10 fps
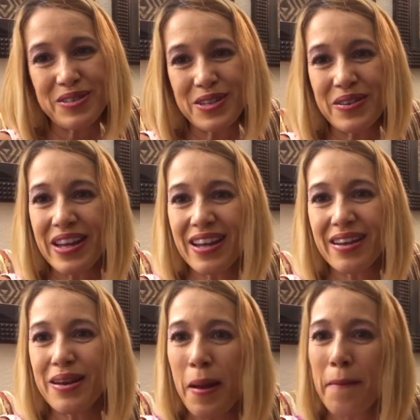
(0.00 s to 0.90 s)
Tune
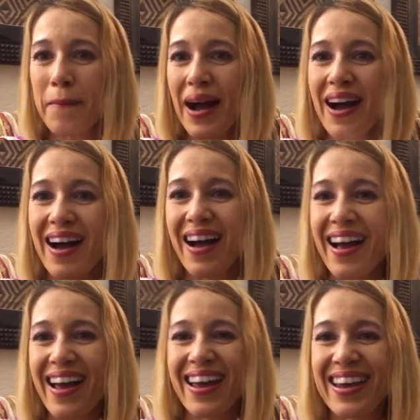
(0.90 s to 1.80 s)
in.
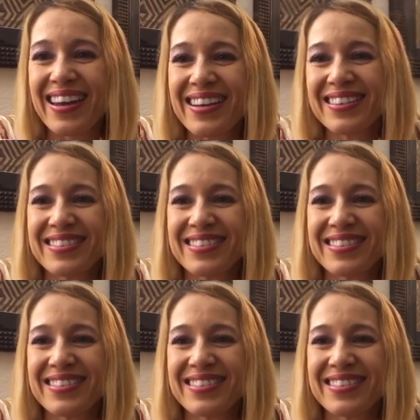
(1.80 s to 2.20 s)
Bye.